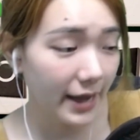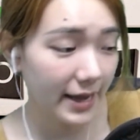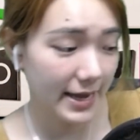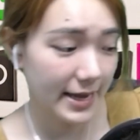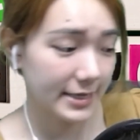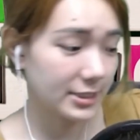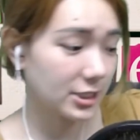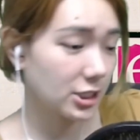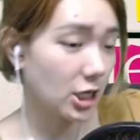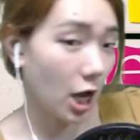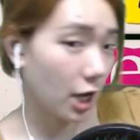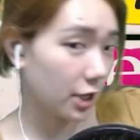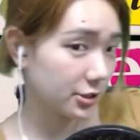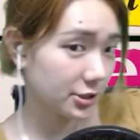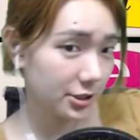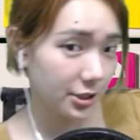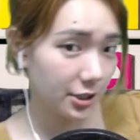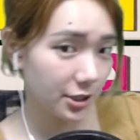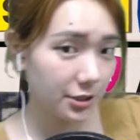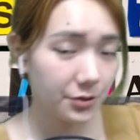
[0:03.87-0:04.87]
and talk
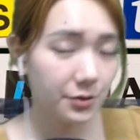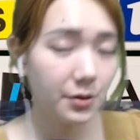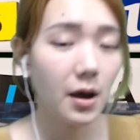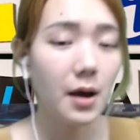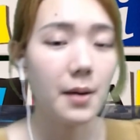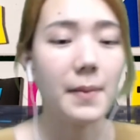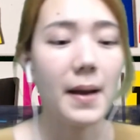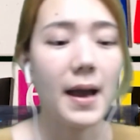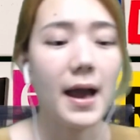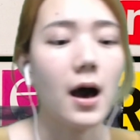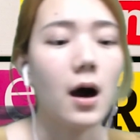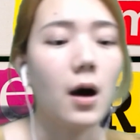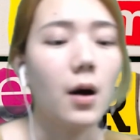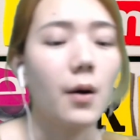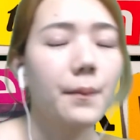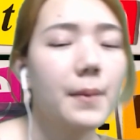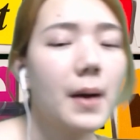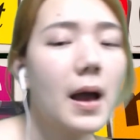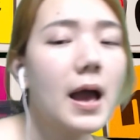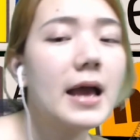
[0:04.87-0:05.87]
to you about